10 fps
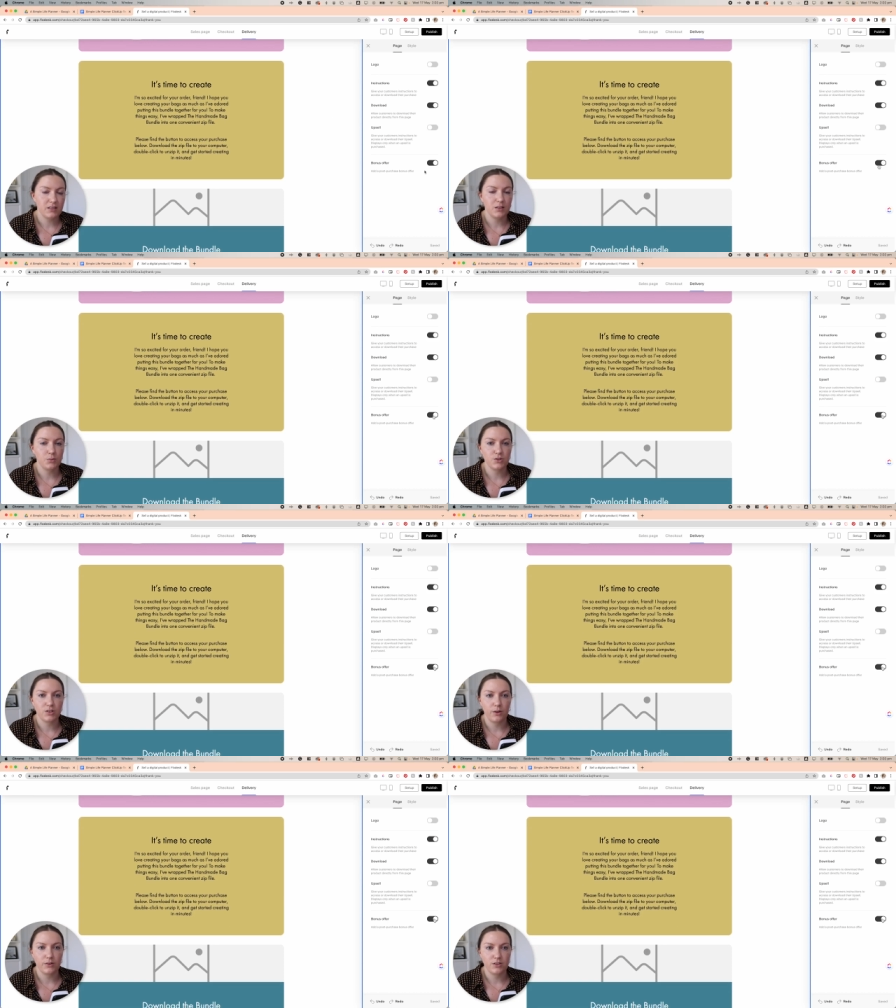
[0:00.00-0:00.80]
And I'm
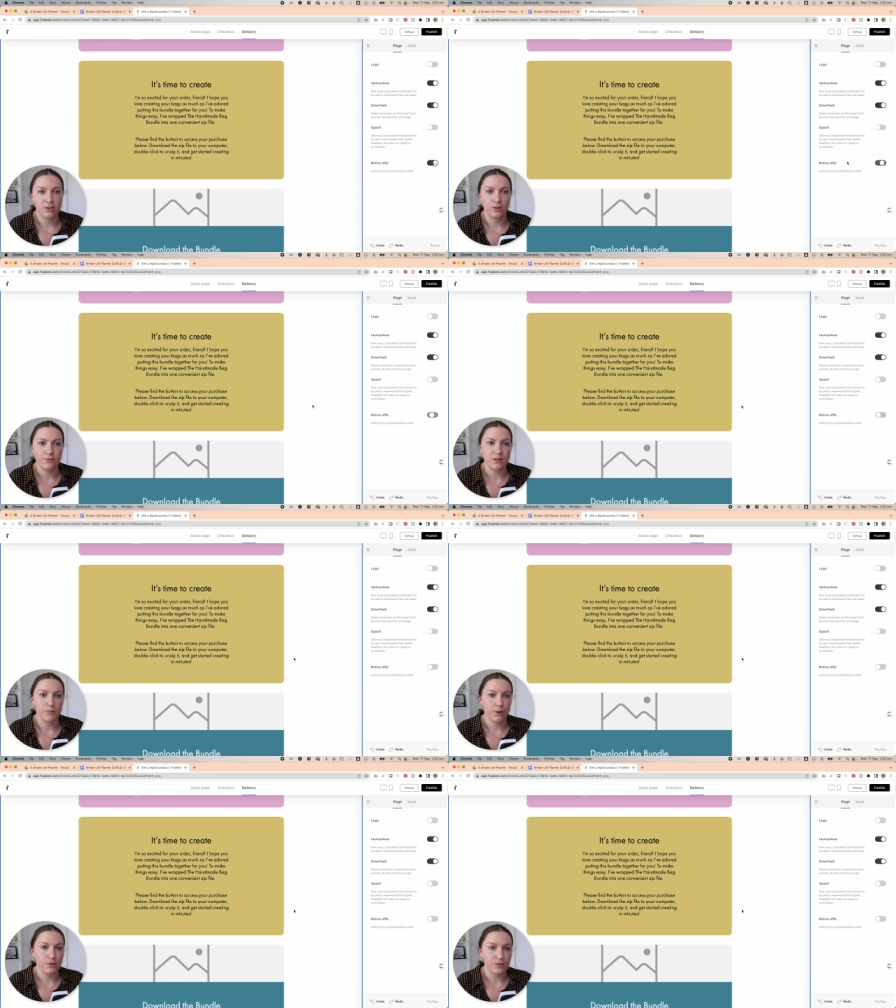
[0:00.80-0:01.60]
also going to turn off the
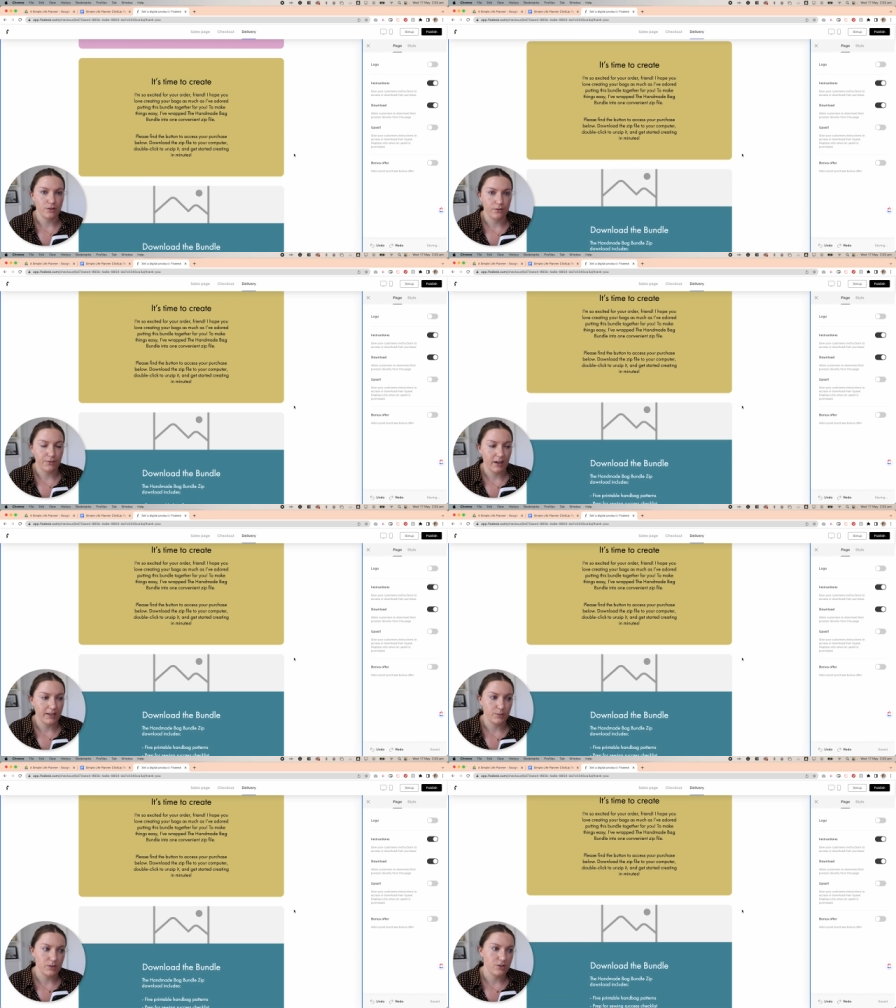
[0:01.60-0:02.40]
bonus offer
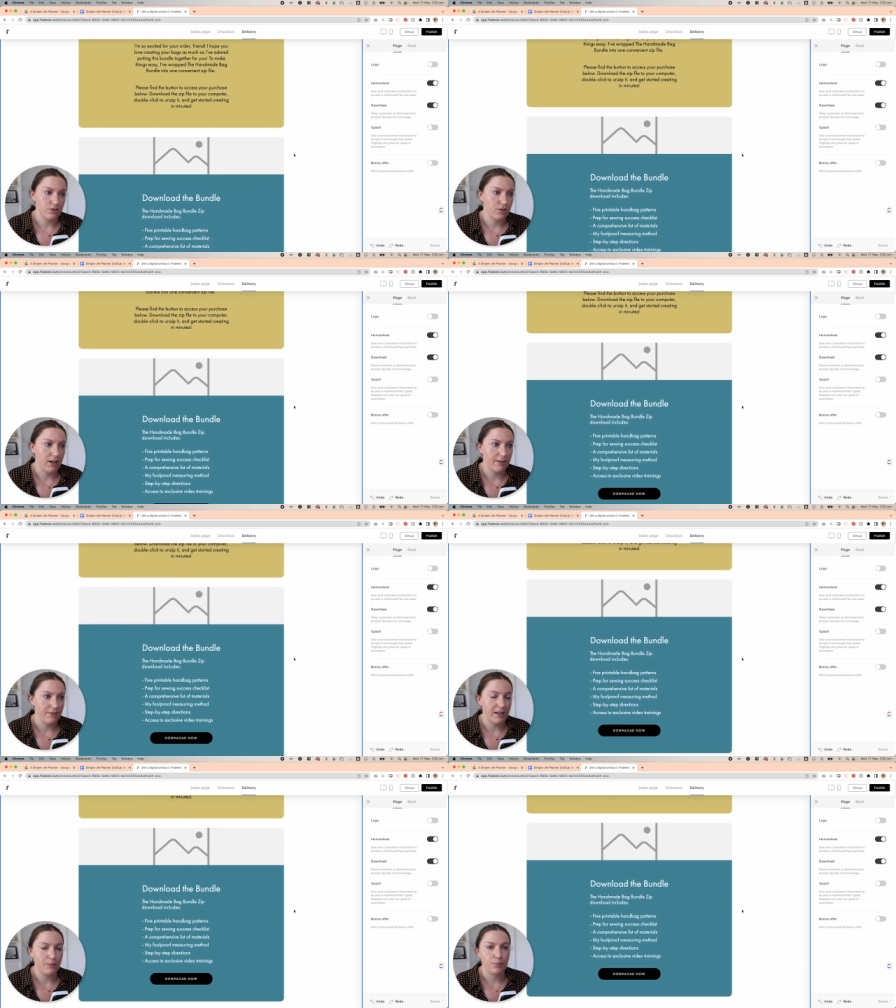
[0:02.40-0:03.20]
as we do not have
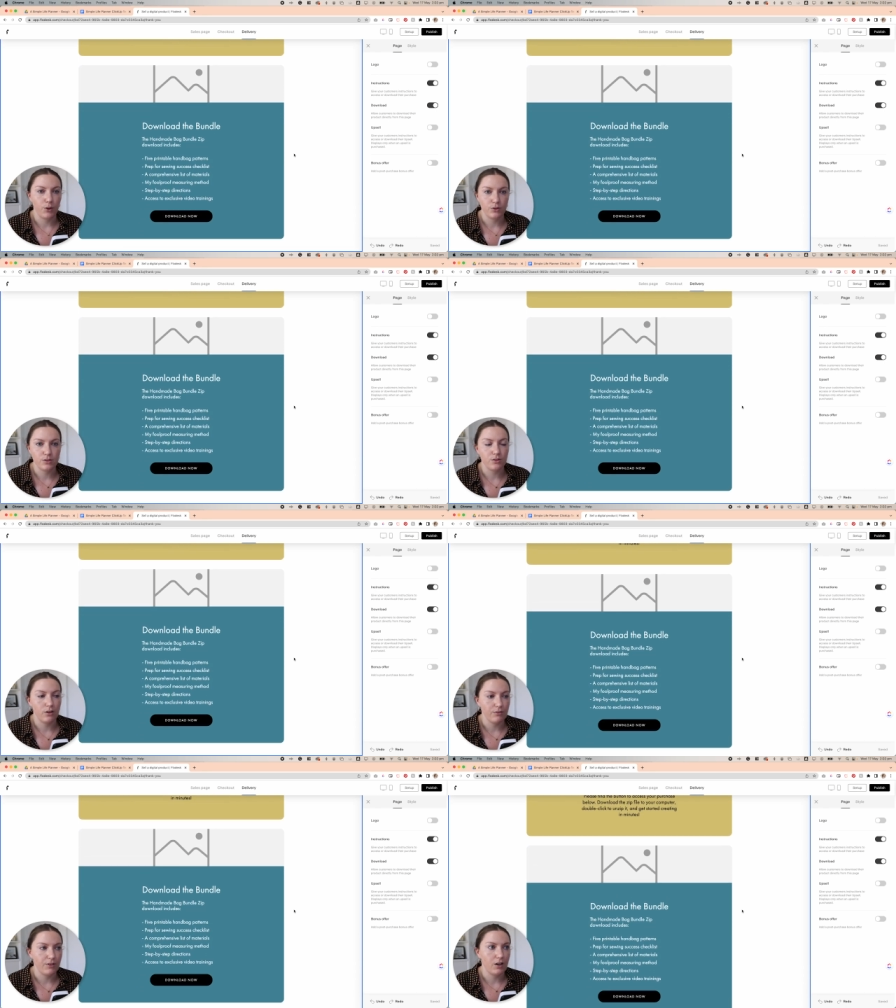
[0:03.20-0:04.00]
a bonus
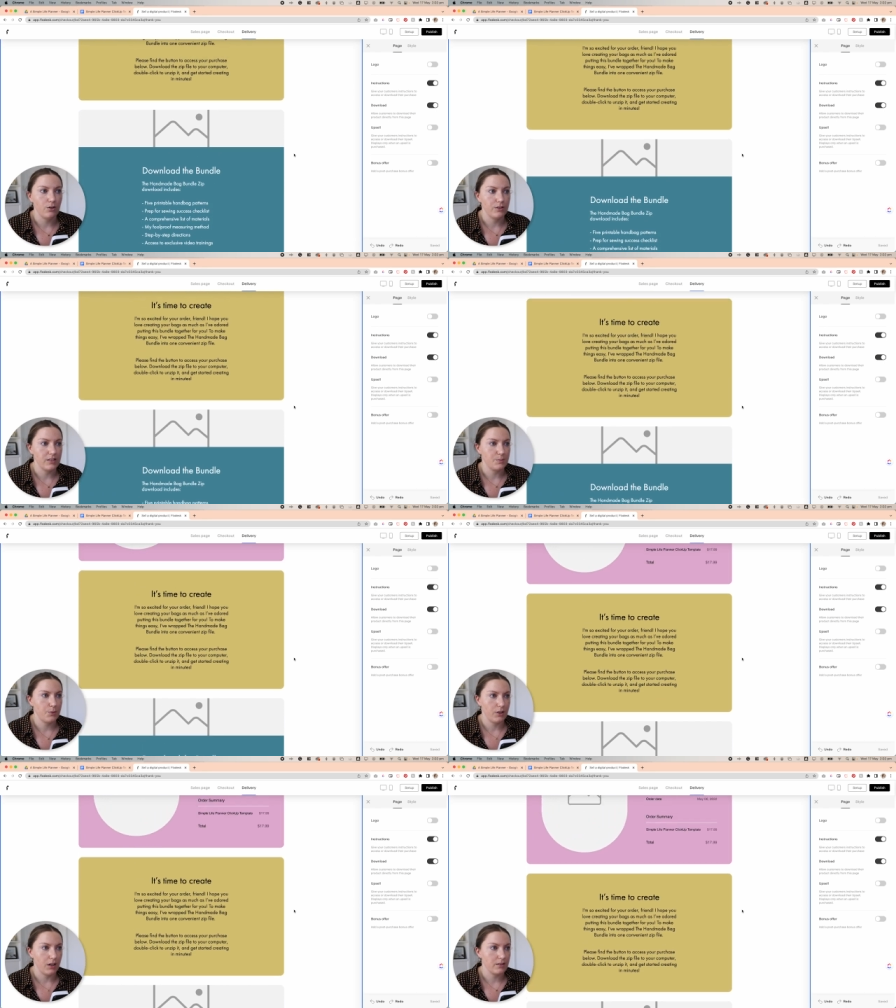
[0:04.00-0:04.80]
offer on this
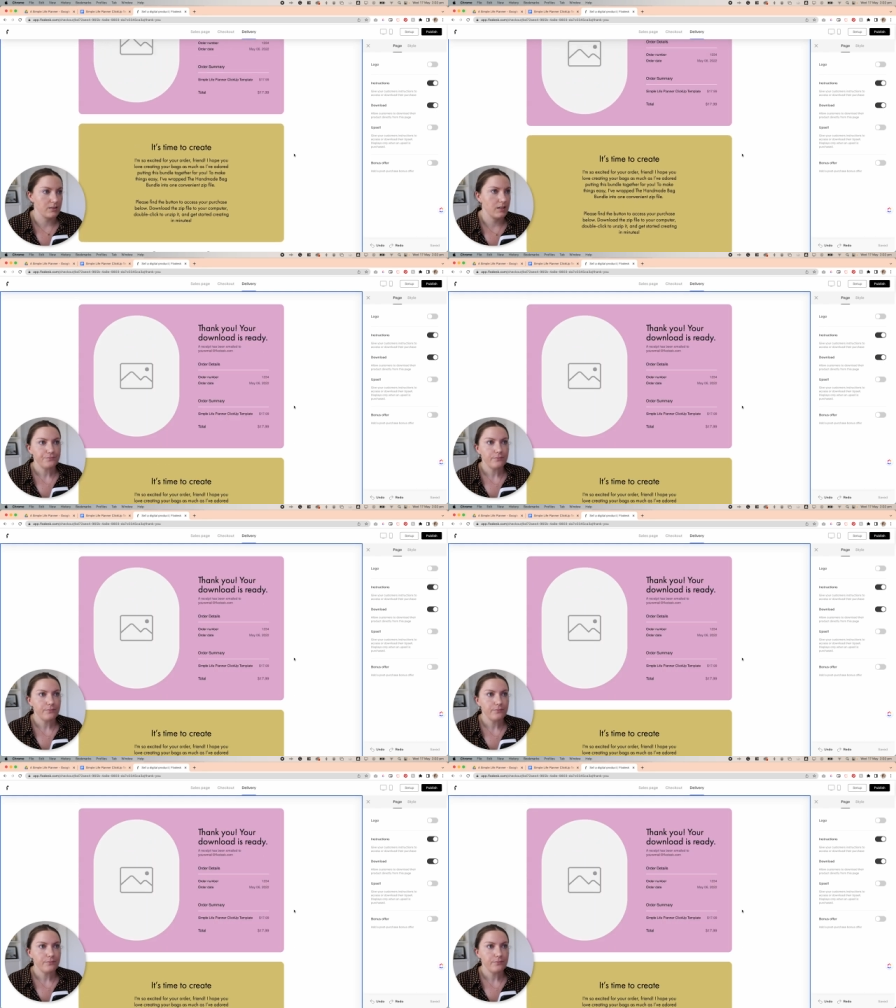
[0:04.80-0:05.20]
product.